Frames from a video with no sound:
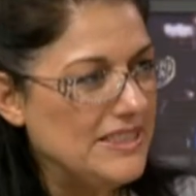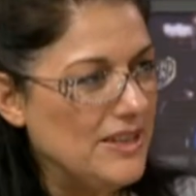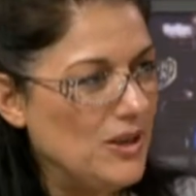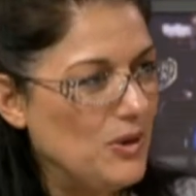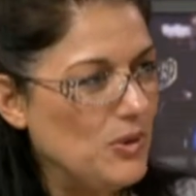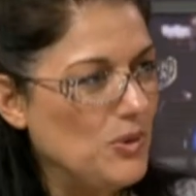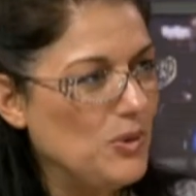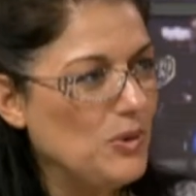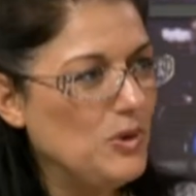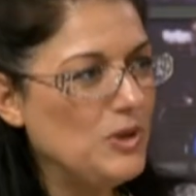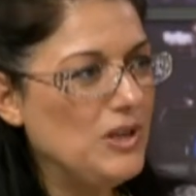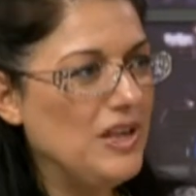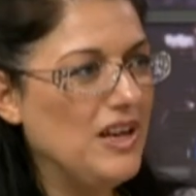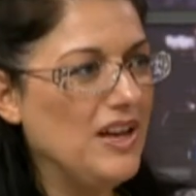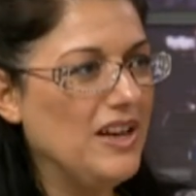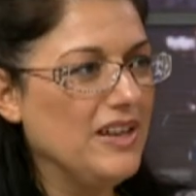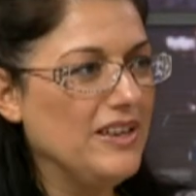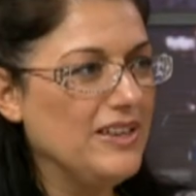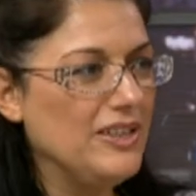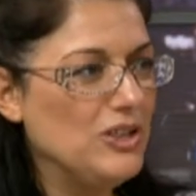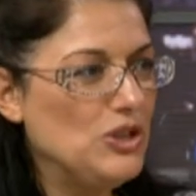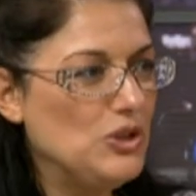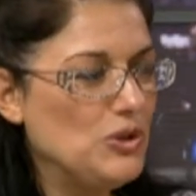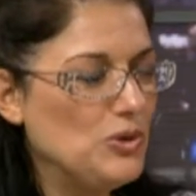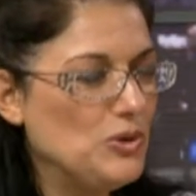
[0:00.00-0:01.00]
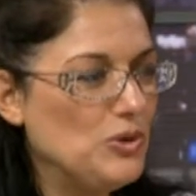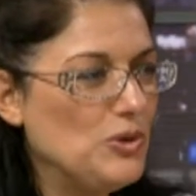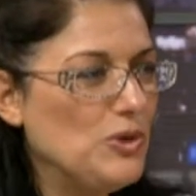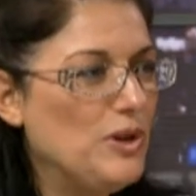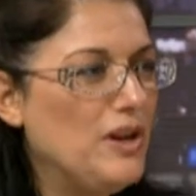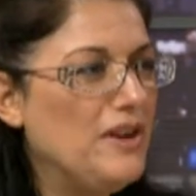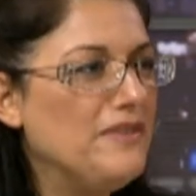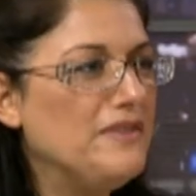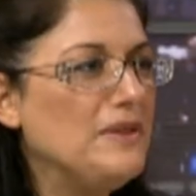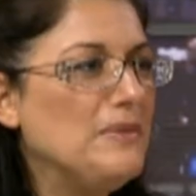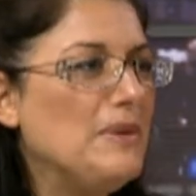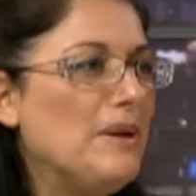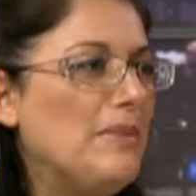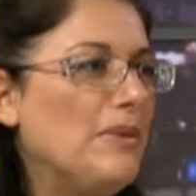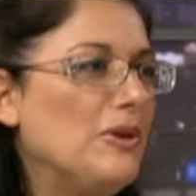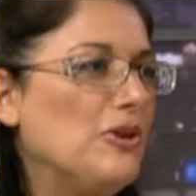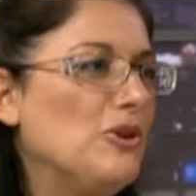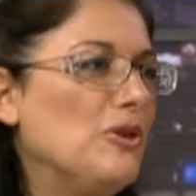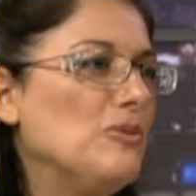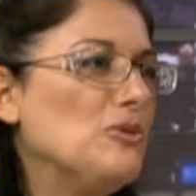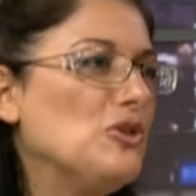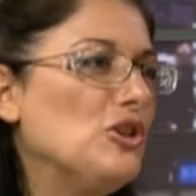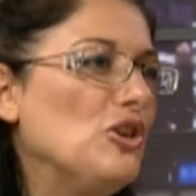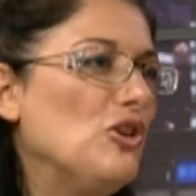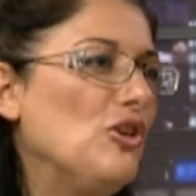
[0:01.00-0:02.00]
and then the
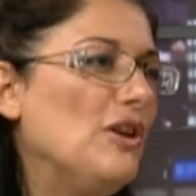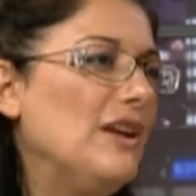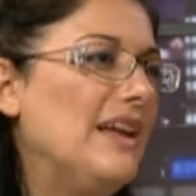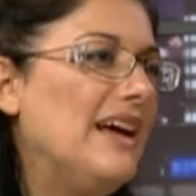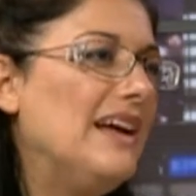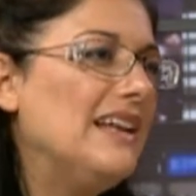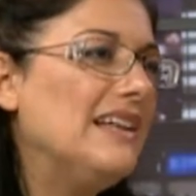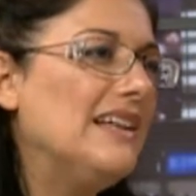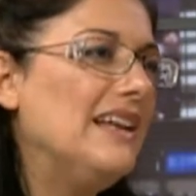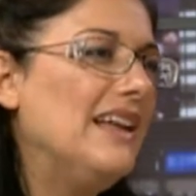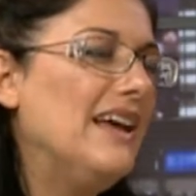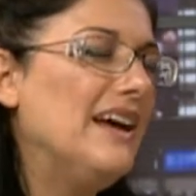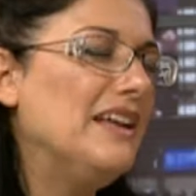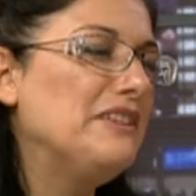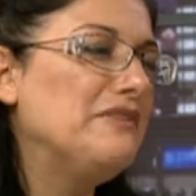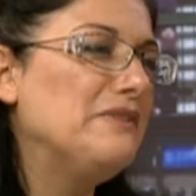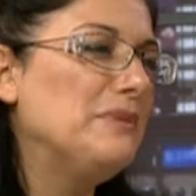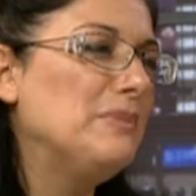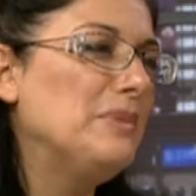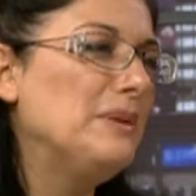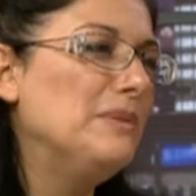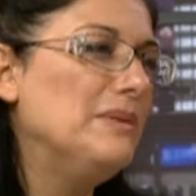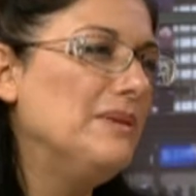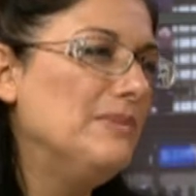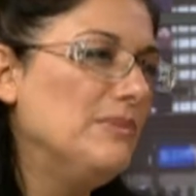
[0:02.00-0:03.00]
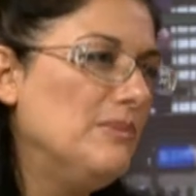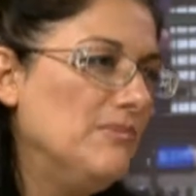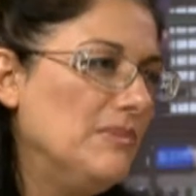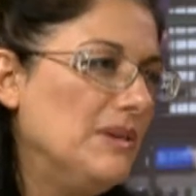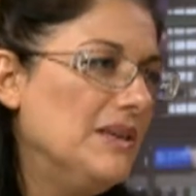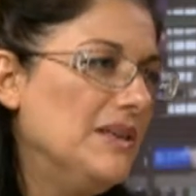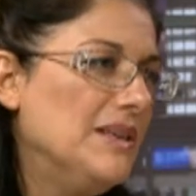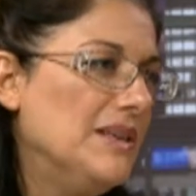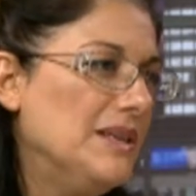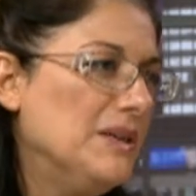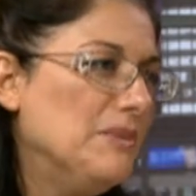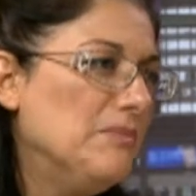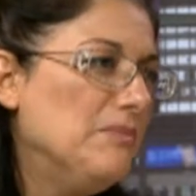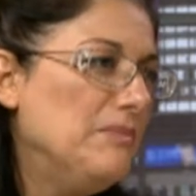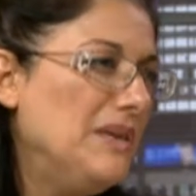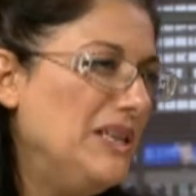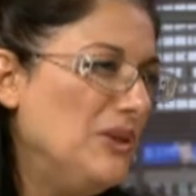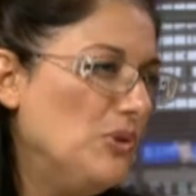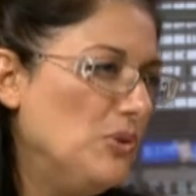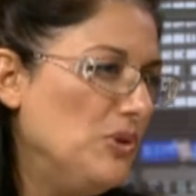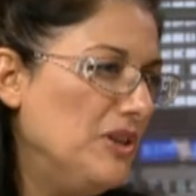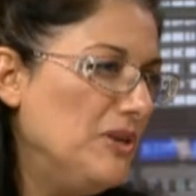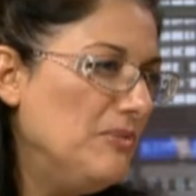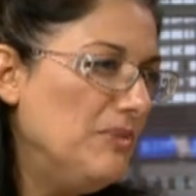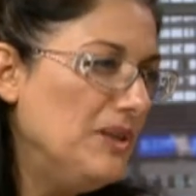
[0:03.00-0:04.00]
place of identification, to feel him,
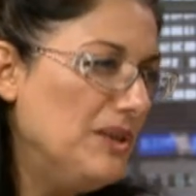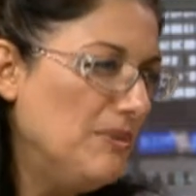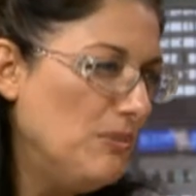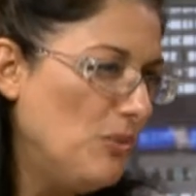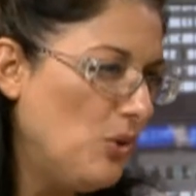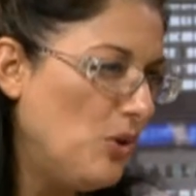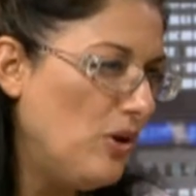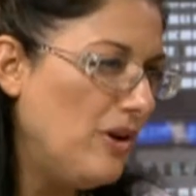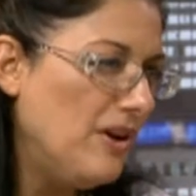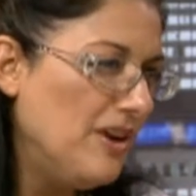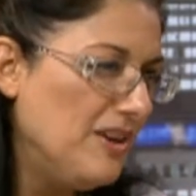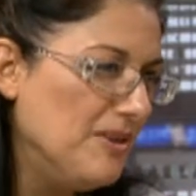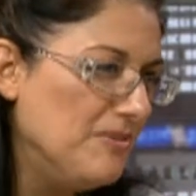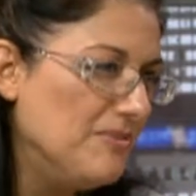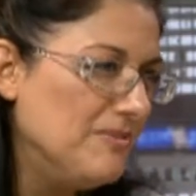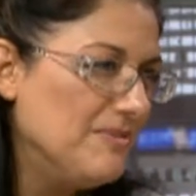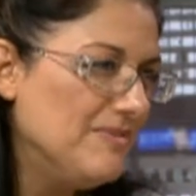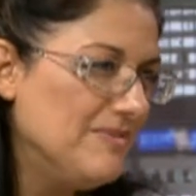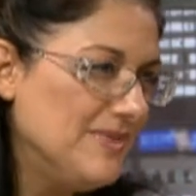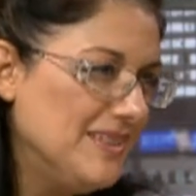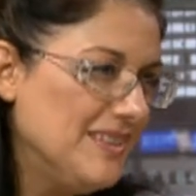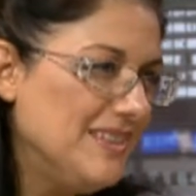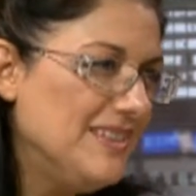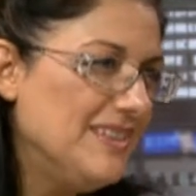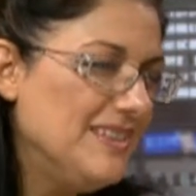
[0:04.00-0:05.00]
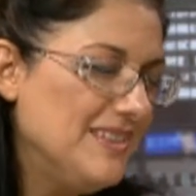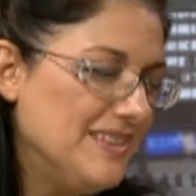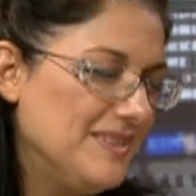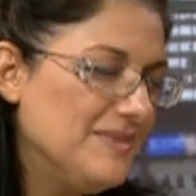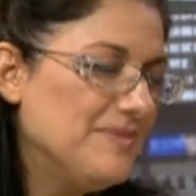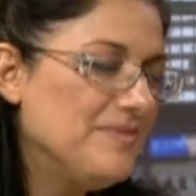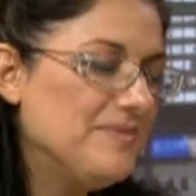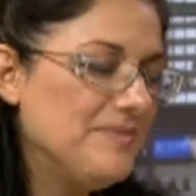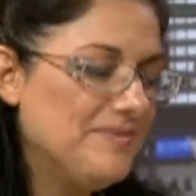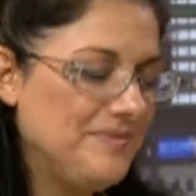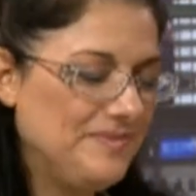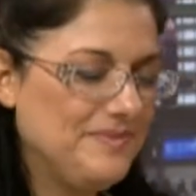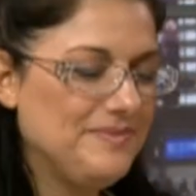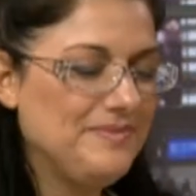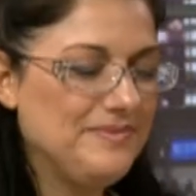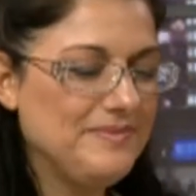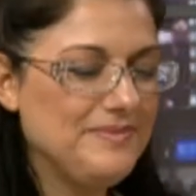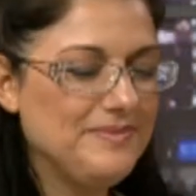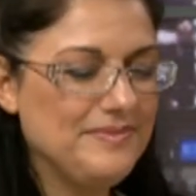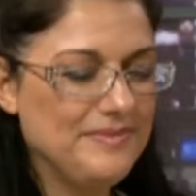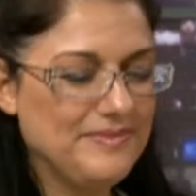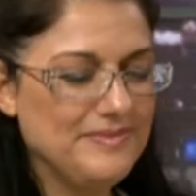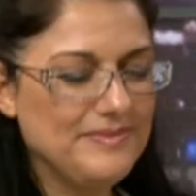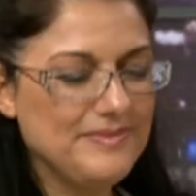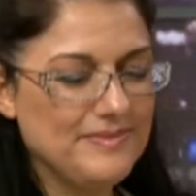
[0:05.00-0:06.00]
and then from his place, slowly,
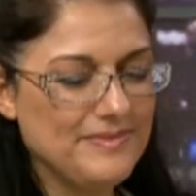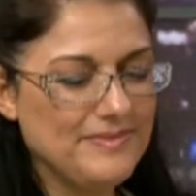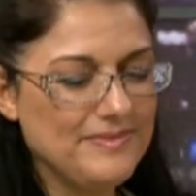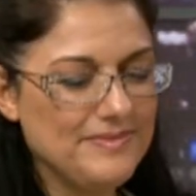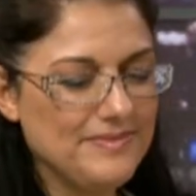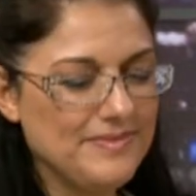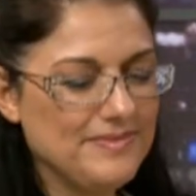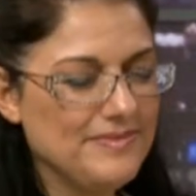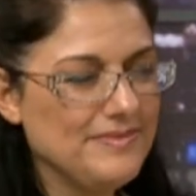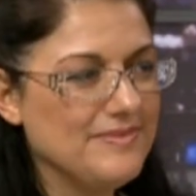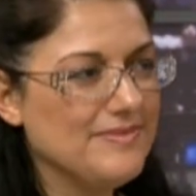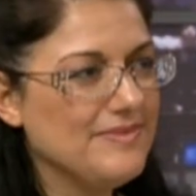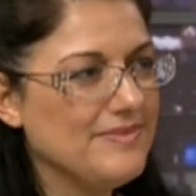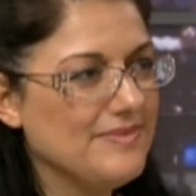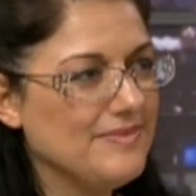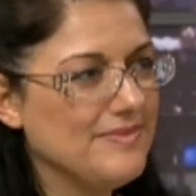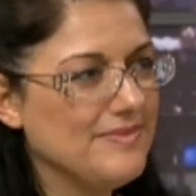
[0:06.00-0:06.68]
with small